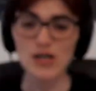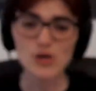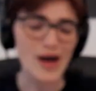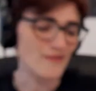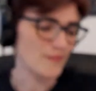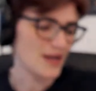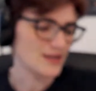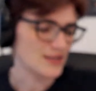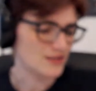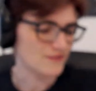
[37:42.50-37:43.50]
and you have a
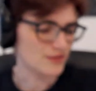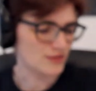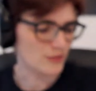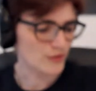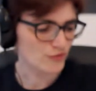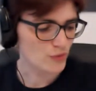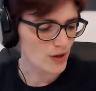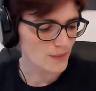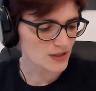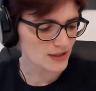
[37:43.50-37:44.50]
magnetic field going through.
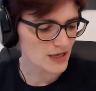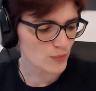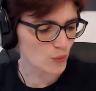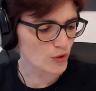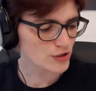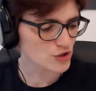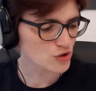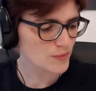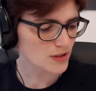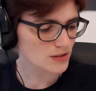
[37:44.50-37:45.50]
I'm going to label one as
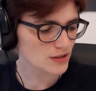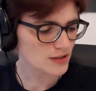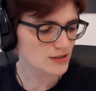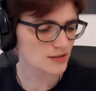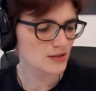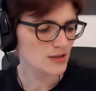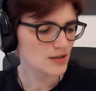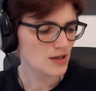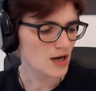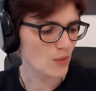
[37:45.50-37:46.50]
superconductor
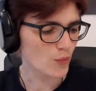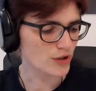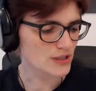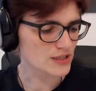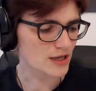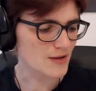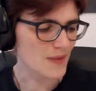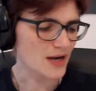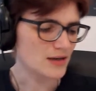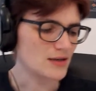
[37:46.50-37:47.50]
and one as
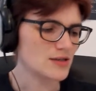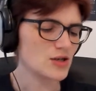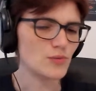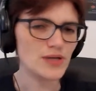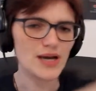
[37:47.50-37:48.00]
diamagnet. So we